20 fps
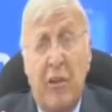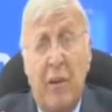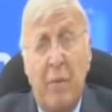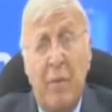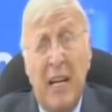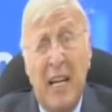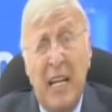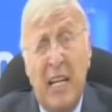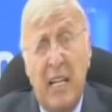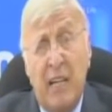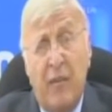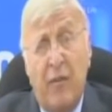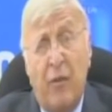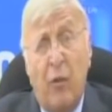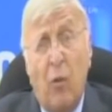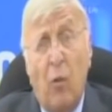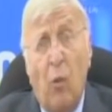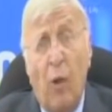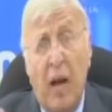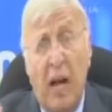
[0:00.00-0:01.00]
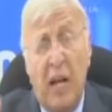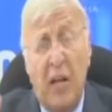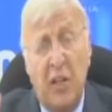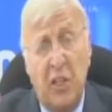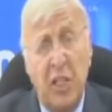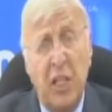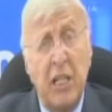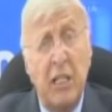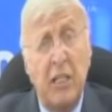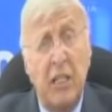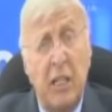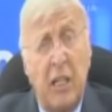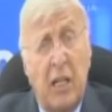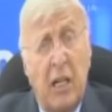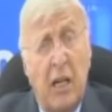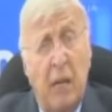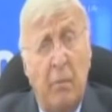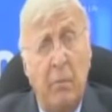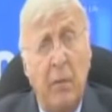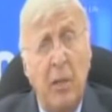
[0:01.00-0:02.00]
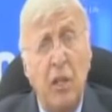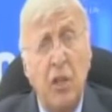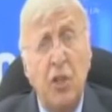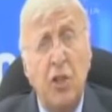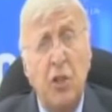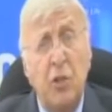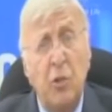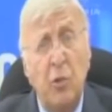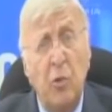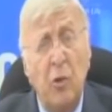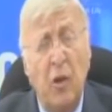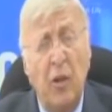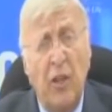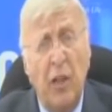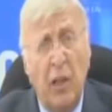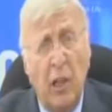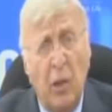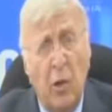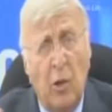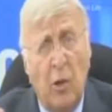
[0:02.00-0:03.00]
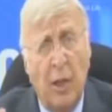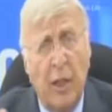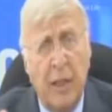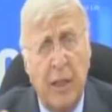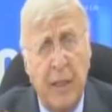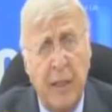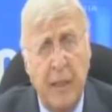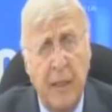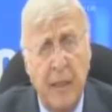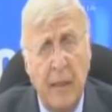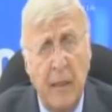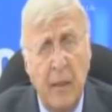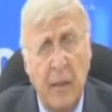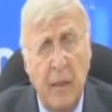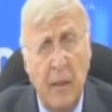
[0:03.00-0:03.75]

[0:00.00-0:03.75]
There are many different ways to come to the Lord.